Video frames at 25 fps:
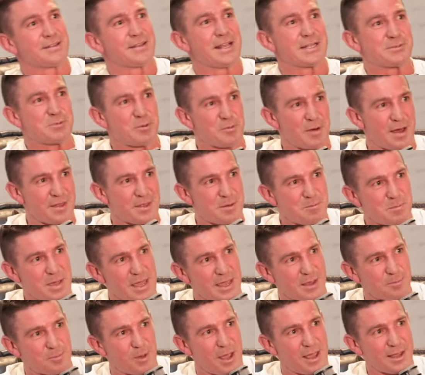That's my brother
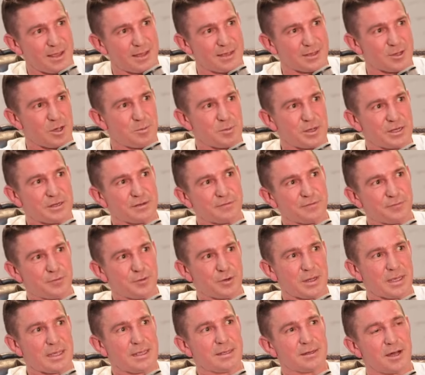Mick Baker. Got me into
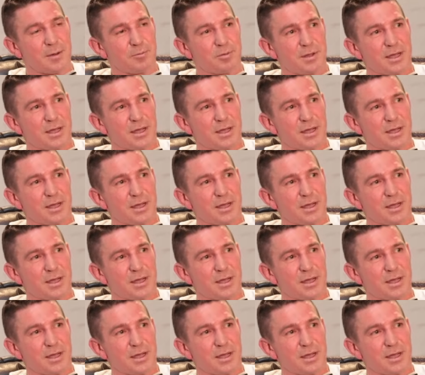footy. I